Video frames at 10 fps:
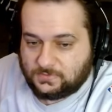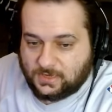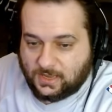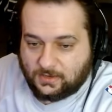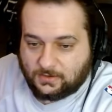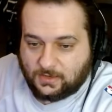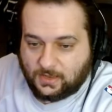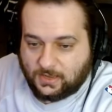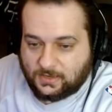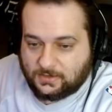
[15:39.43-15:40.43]
Yeah,
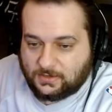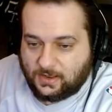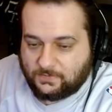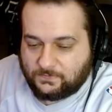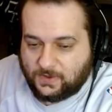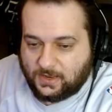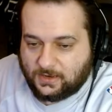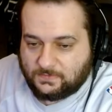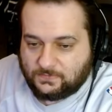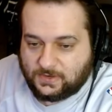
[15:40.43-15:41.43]

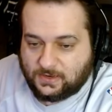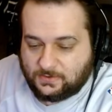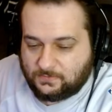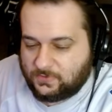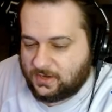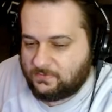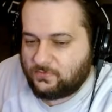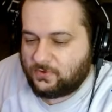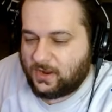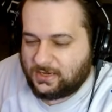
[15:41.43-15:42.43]
I'm getting
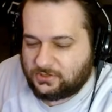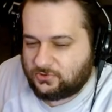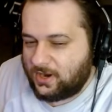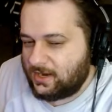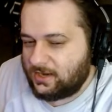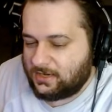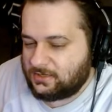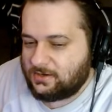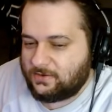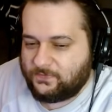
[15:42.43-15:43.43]
more. I
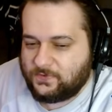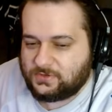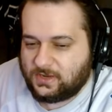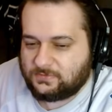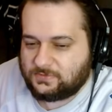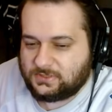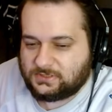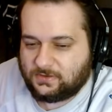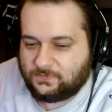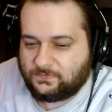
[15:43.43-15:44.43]
did it a few times
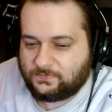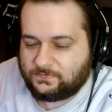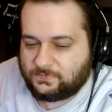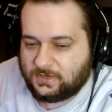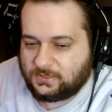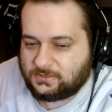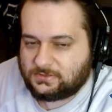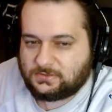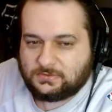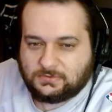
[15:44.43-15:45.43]
myself.
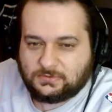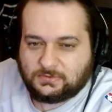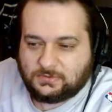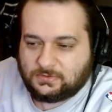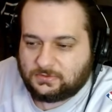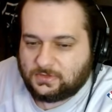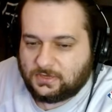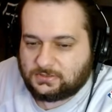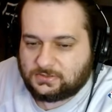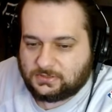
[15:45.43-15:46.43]
It's
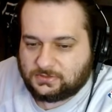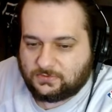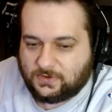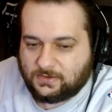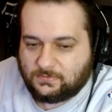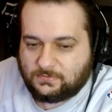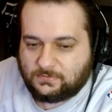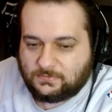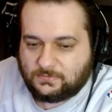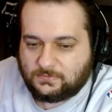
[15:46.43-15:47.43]
great.
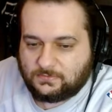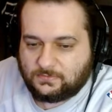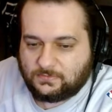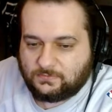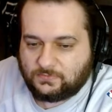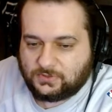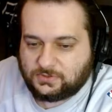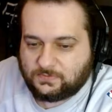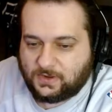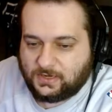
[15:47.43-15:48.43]

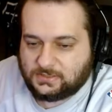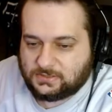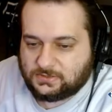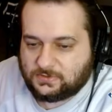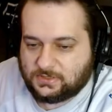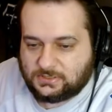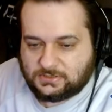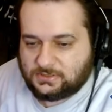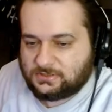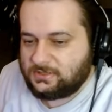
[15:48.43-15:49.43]
Put your bodies into
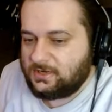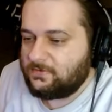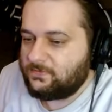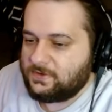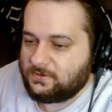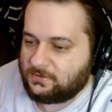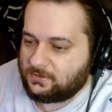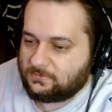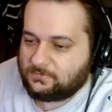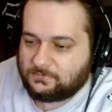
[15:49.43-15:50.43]
instant state of healing.
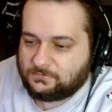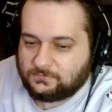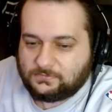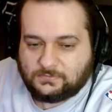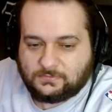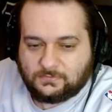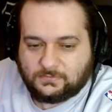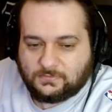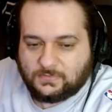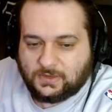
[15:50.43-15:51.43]

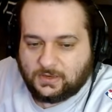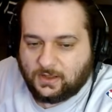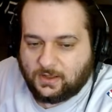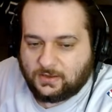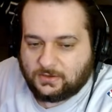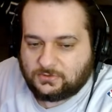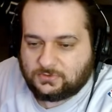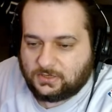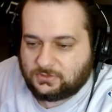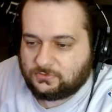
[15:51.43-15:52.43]
Yeah,
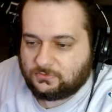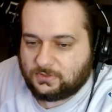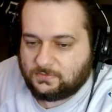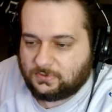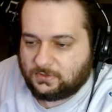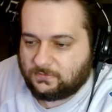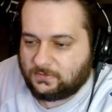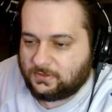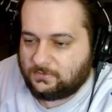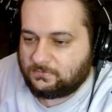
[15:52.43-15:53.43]
I truly believe
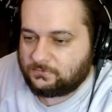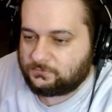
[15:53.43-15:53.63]
that.